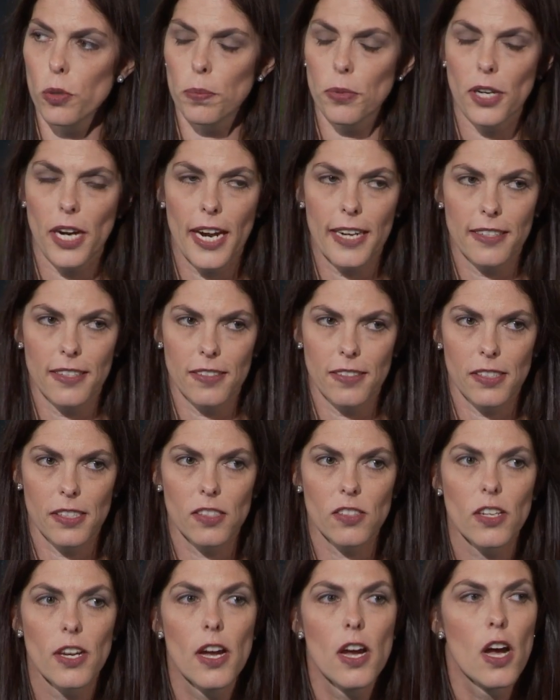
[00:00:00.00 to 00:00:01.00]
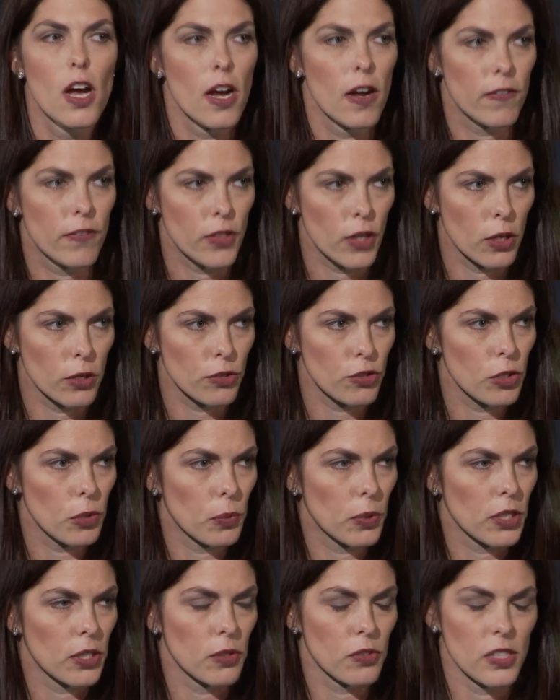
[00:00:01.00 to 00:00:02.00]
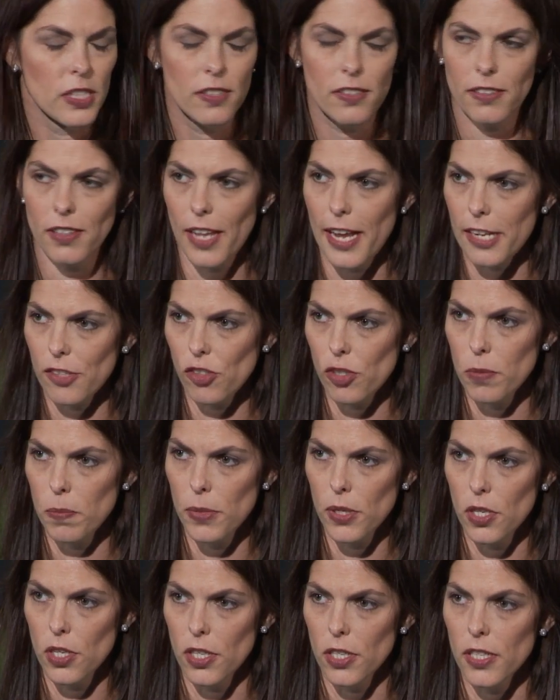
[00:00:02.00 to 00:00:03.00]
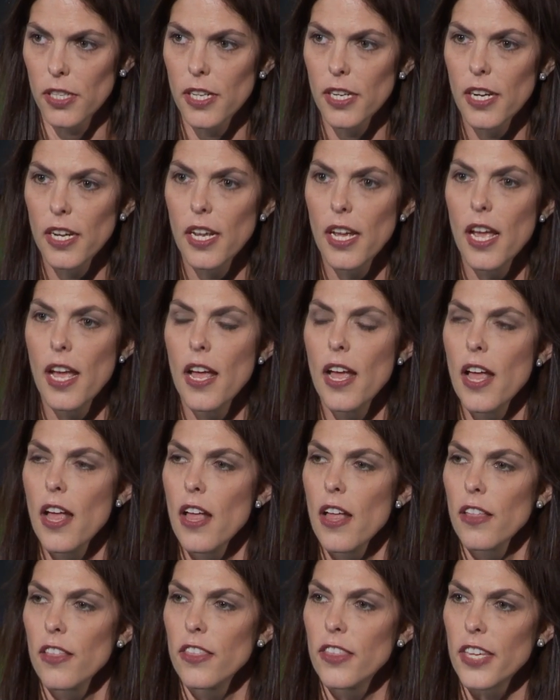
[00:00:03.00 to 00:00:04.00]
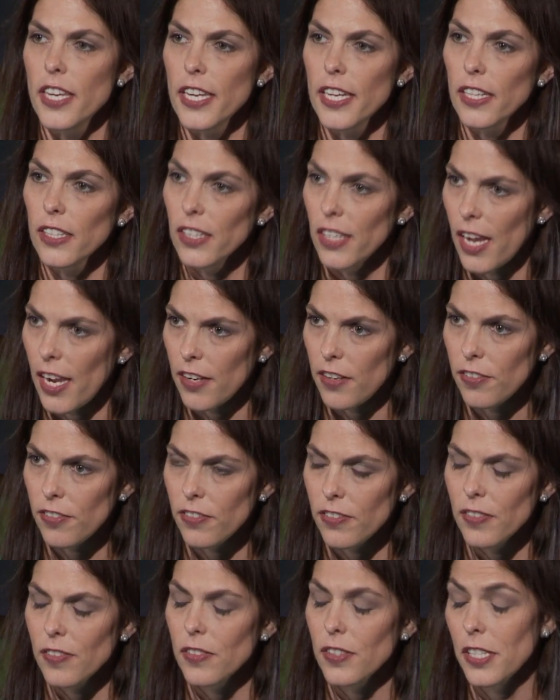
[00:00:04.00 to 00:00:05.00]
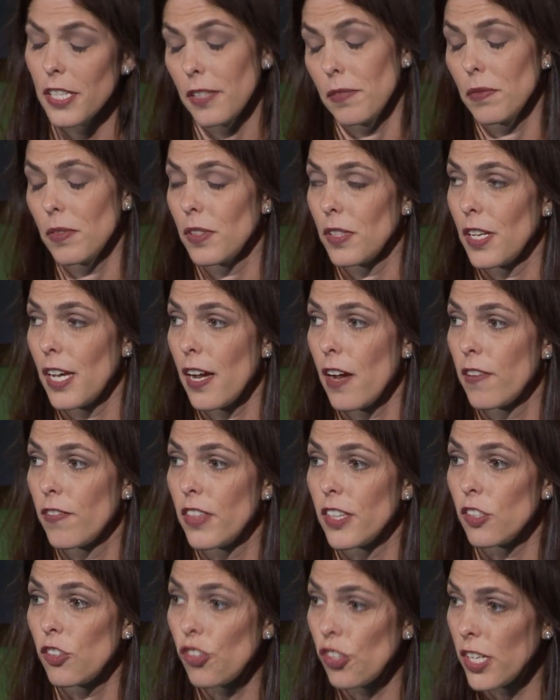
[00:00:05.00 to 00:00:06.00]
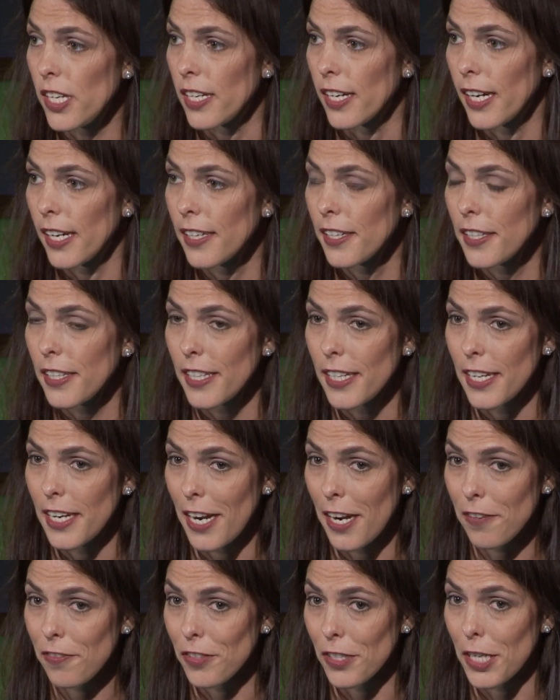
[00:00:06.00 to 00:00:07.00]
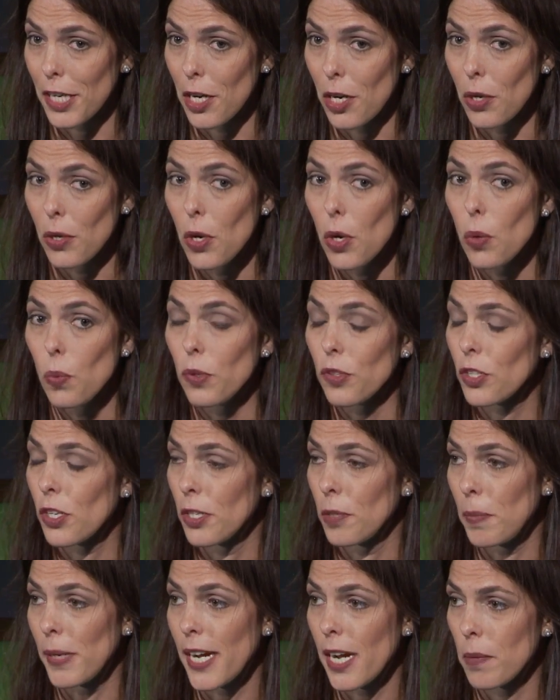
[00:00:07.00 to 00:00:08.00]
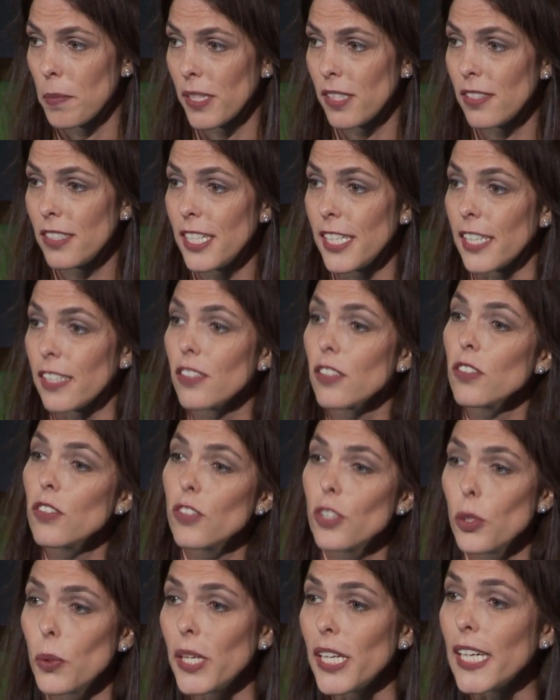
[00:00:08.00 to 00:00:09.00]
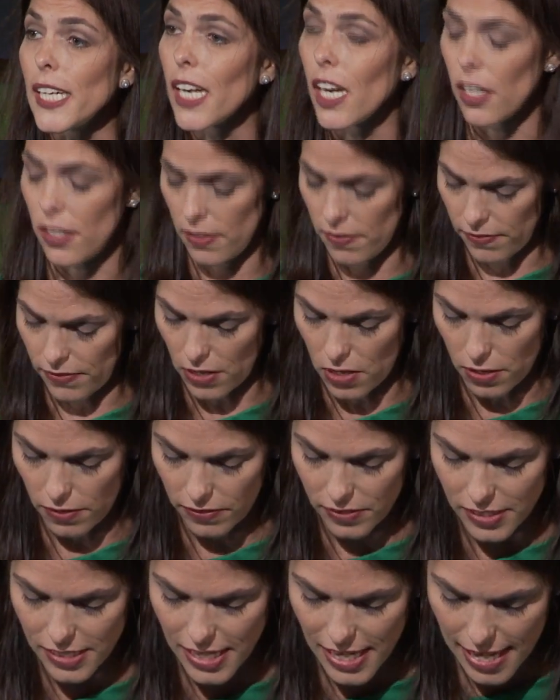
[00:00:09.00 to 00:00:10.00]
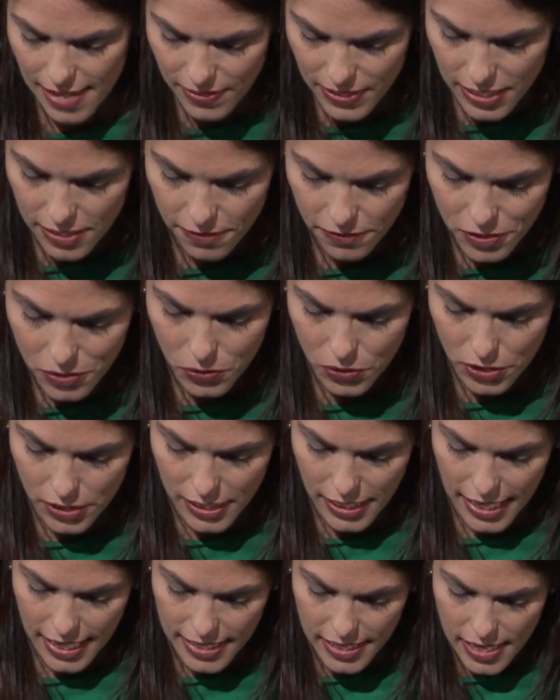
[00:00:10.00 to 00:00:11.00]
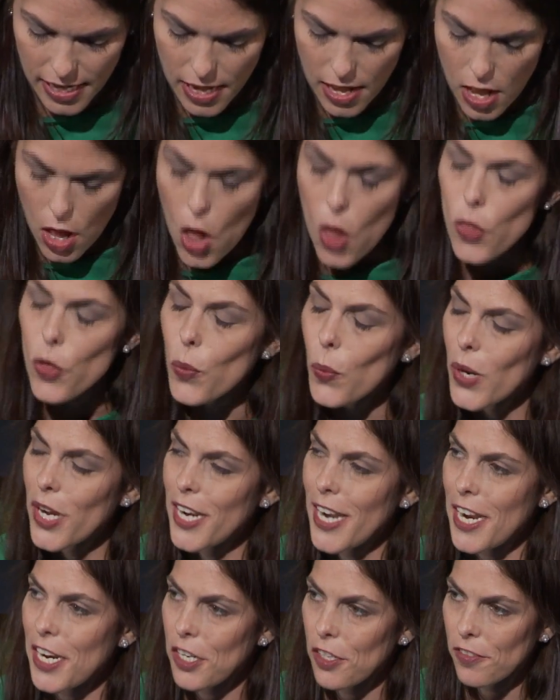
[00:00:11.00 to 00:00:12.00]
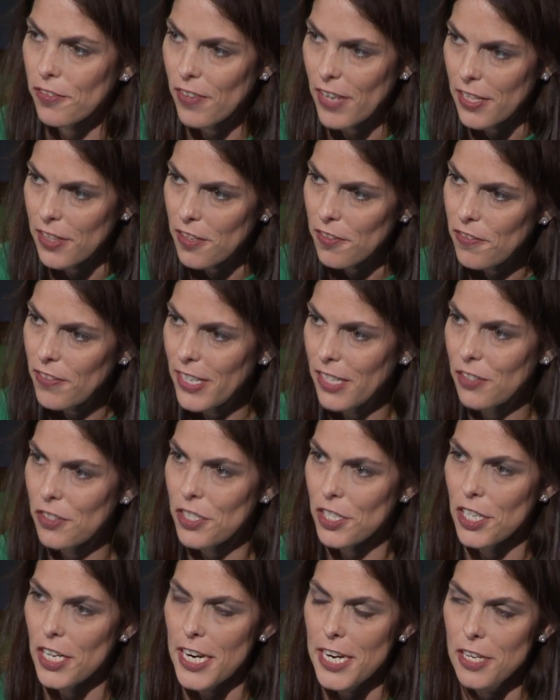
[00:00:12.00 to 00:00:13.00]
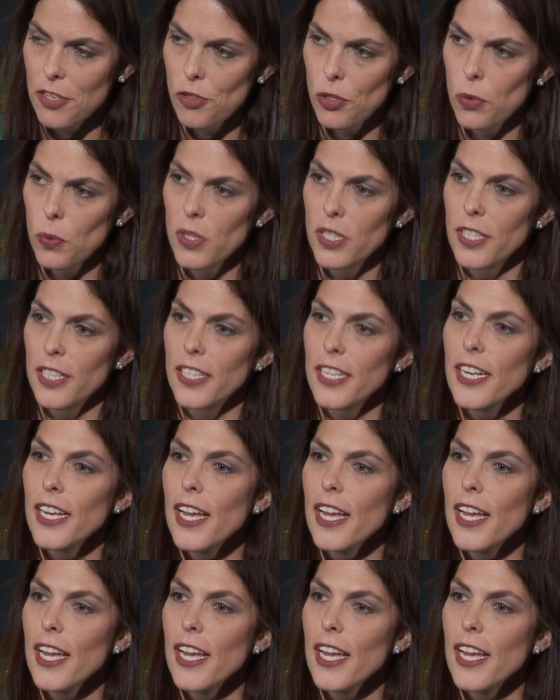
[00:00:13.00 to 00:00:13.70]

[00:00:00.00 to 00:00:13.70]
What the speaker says: practices of those who were using slash and burn, the life of the cheetah in Africa was going to become extinct, so he got involved. And then if you look at the 1 Acre Fund, the founder, Andrew Wan,